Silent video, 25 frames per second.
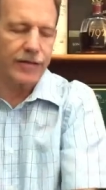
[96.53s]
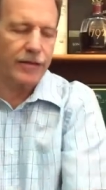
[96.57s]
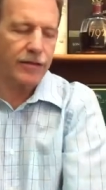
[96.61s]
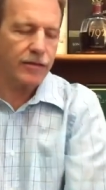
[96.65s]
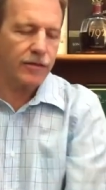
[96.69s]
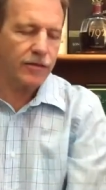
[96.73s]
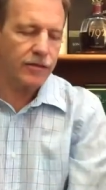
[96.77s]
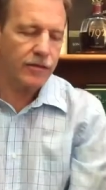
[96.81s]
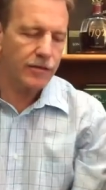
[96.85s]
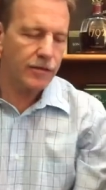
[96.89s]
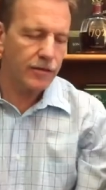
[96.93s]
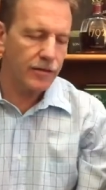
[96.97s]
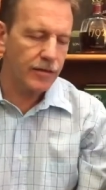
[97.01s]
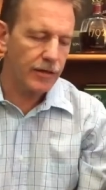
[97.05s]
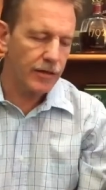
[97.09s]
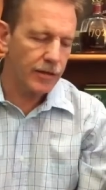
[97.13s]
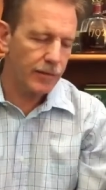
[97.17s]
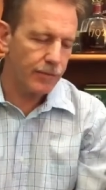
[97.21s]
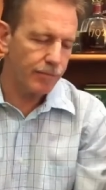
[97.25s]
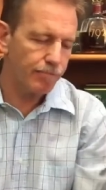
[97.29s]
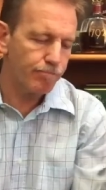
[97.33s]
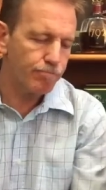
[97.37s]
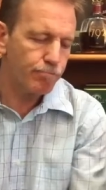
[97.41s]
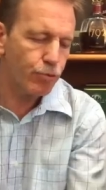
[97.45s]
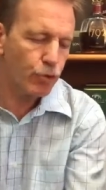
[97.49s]
The,
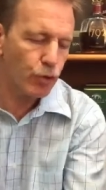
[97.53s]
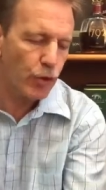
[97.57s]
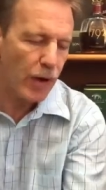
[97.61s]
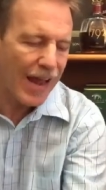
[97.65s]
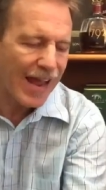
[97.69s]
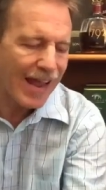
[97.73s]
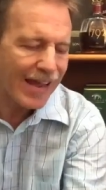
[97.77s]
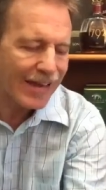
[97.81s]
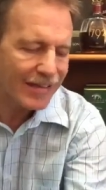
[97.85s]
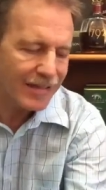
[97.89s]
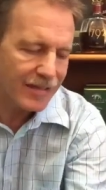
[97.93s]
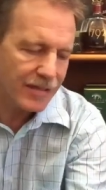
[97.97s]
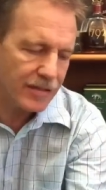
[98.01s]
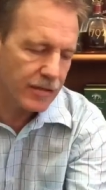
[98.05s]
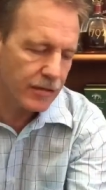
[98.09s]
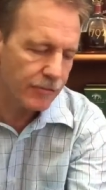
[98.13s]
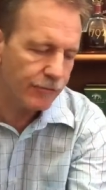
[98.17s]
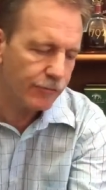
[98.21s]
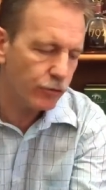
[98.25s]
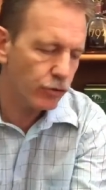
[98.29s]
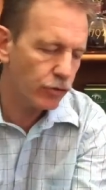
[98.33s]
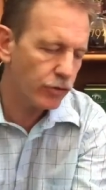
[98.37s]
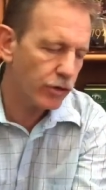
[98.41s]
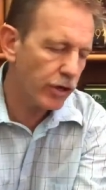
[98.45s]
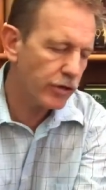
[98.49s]
the brand,
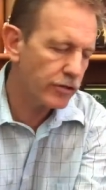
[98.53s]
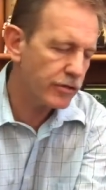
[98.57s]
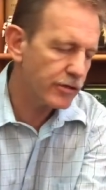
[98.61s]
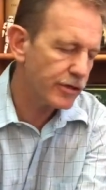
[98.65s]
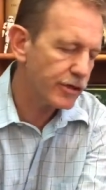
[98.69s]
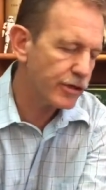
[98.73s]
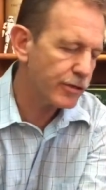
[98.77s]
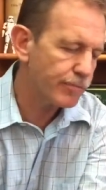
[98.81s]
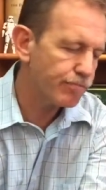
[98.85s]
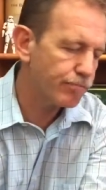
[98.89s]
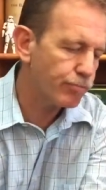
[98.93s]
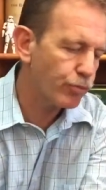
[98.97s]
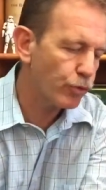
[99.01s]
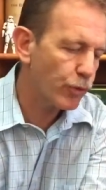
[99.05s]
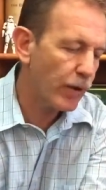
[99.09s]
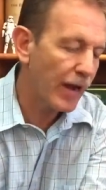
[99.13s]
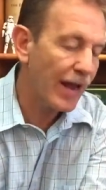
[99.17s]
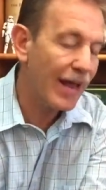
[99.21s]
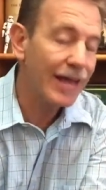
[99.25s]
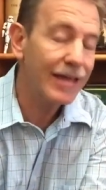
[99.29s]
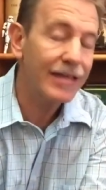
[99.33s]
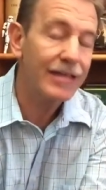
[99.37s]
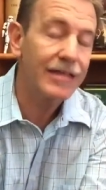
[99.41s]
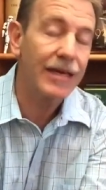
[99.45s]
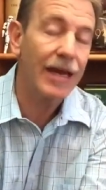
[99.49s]
Four Roses
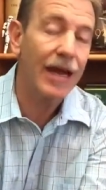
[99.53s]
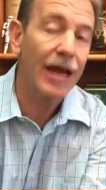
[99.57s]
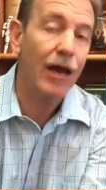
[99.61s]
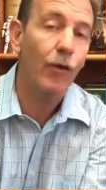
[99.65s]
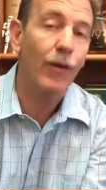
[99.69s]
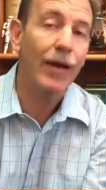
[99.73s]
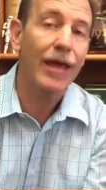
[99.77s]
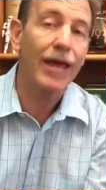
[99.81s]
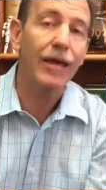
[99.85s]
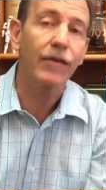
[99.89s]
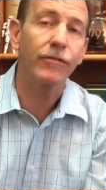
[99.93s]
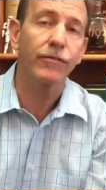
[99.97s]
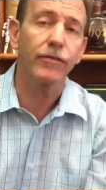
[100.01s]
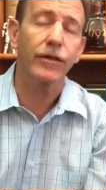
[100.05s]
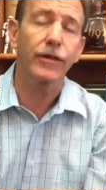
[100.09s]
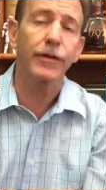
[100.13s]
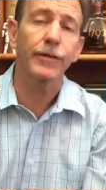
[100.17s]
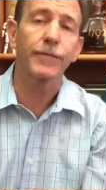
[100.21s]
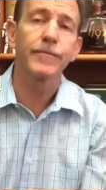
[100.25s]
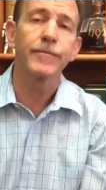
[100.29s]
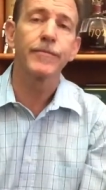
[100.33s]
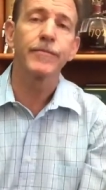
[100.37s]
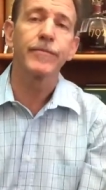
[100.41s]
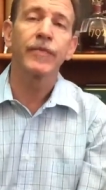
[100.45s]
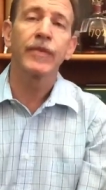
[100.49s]
brand,
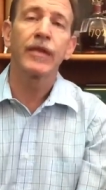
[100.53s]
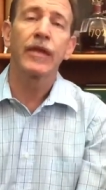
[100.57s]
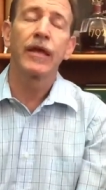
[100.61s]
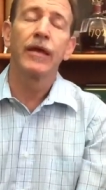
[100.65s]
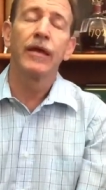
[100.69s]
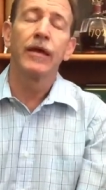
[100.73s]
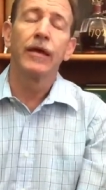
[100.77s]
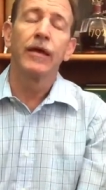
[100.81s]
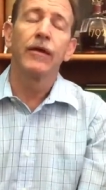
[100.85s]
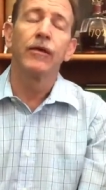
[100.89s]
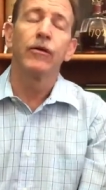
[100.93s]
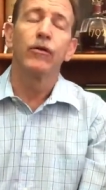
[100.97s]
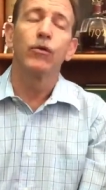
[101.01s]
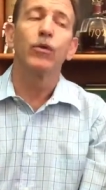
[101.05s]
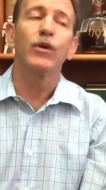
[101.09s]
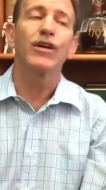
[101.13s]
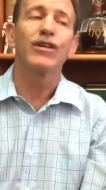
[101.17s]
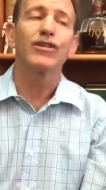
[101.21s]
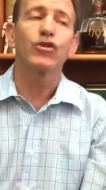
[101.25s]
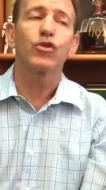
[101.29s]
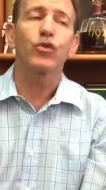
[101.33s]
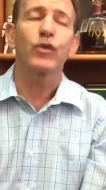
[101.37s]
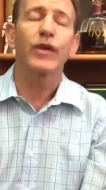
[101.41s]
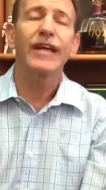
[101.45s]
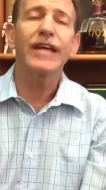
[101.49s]
however,
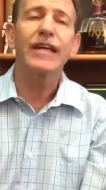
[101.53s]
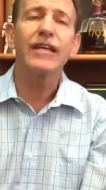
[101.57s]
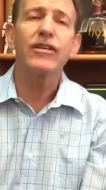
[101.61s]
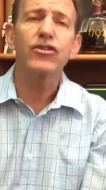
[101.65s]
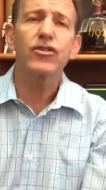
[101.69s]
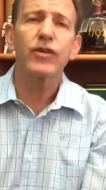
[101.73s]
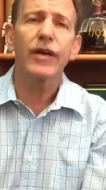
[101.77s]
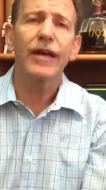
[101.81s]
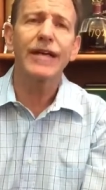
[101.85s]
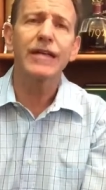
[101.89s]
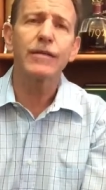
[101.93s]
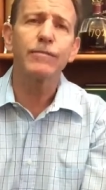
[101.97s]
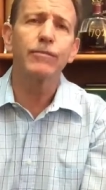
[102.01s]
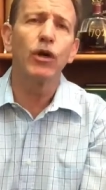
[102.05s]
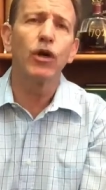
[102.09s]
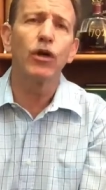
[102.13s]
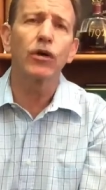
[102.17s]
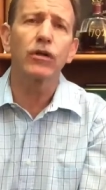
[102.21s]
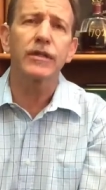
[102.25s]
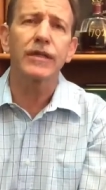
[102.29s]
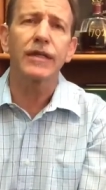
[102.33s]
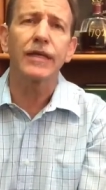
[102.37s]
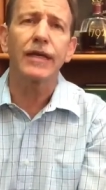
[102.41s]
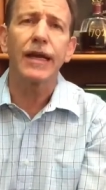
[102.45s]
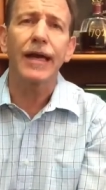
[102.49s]
was already
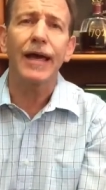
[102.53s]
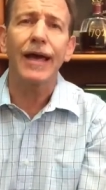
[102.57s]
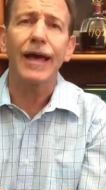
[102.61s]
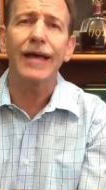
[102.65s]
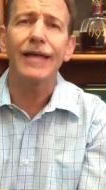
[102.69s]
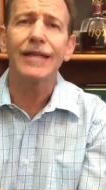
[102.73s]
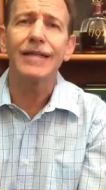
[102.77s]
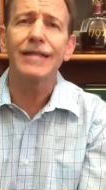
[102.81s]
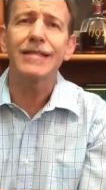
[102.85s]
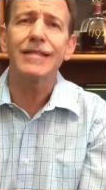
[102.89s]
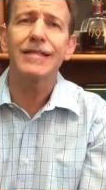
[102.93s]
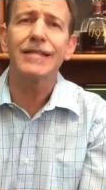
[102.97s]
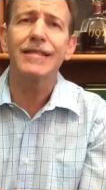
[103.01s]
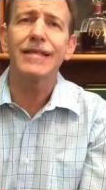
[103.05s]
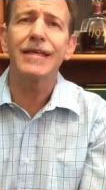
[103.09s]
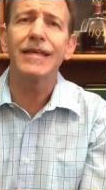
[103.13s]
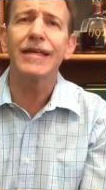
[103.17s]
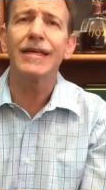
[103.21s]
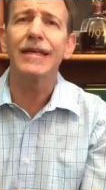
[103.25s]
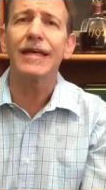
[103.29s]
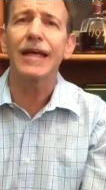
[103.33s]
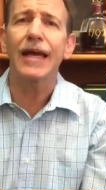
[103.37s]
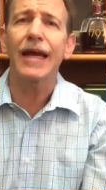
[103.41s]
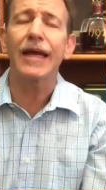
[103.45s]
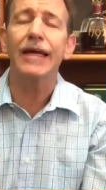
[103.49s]
trademarked in
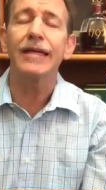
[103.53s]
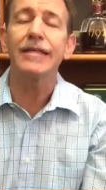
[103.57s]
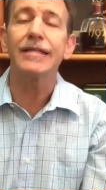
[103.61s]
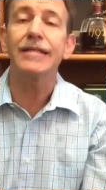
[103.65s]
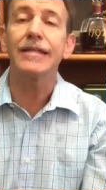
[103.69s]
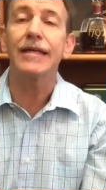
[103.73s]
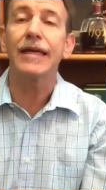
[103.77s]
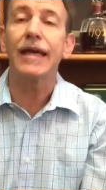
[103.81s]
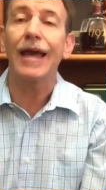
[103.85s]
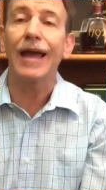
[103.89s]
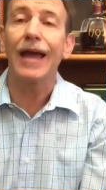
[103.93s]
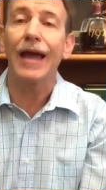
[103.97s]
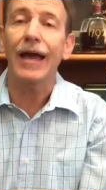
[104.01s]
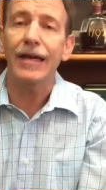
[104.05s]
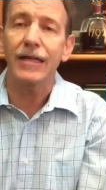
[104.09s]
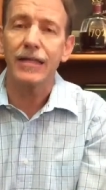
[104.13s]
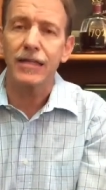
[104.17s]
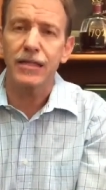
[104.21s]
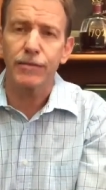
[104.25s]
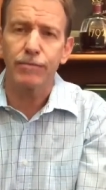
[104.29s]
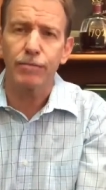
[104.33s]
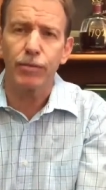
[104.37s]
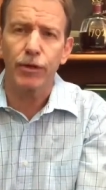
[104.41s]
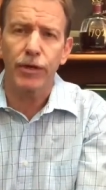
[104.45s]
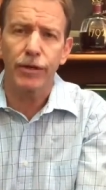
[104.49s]
eighteen
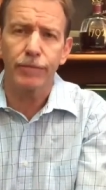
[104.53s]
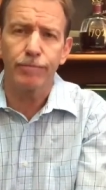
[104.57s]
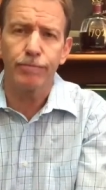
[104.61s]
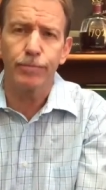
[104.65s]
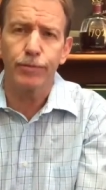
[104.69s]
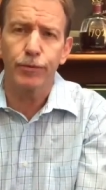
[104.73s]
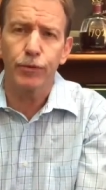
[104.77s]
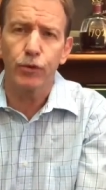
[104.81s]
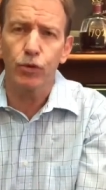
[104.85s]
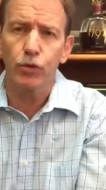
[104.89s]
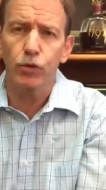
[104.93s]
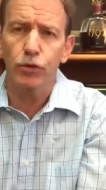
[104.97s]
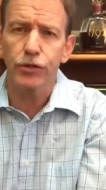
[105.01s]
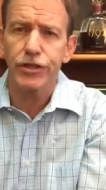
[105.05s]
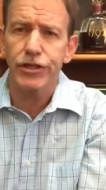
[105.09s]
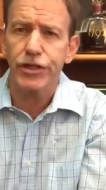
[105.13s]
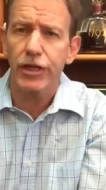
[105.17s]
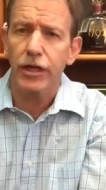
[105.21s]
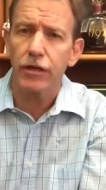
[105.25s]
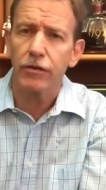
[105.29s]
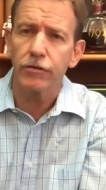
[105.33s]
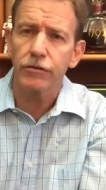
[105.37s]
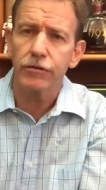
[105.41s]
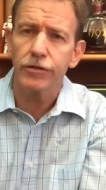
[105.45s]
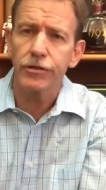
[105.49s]
eighty-eight by Paul
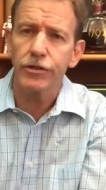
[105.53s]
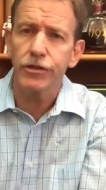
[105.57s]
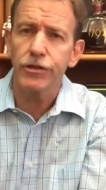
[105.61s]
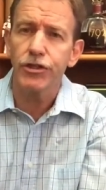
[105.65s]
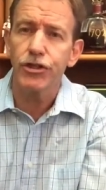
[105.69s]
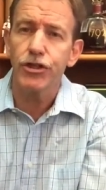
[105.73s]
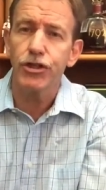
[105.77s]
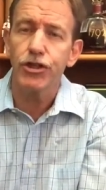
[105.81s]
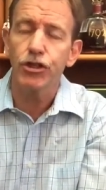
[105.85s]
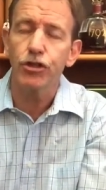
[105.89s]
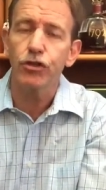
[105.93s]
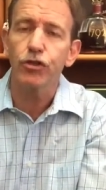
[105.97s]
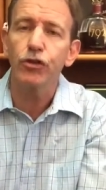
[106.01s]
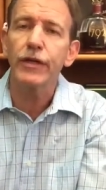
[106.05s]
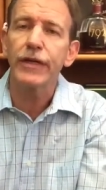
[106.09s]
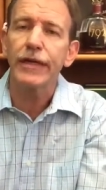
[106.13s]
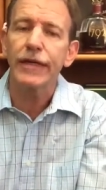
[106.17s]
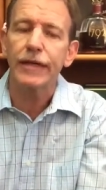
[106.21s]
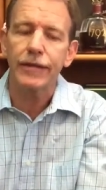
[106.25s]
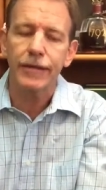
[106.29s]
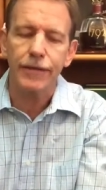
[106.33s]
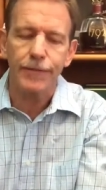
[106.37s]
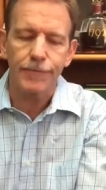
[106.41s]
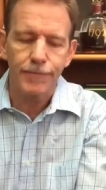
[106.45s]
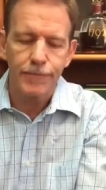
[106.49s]
Jones
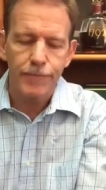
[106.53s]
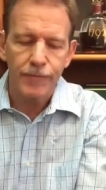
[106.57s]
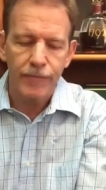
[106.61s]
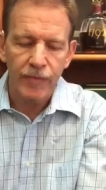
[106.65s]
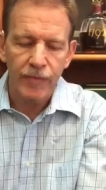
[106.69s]
Junior